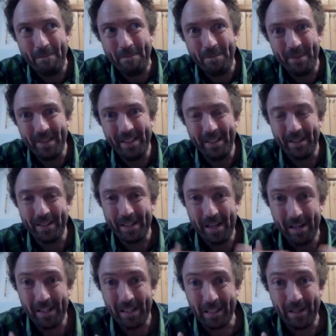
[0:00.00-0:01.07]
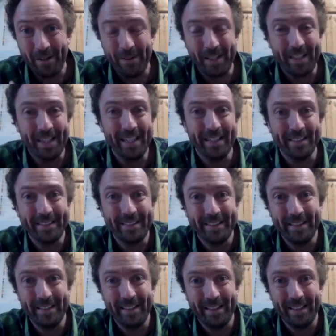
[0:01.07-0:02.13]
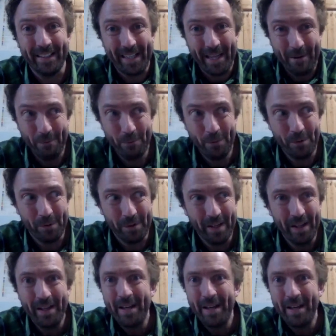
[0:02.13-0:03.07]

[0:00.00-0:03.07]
the coloured clothing kits that get worn.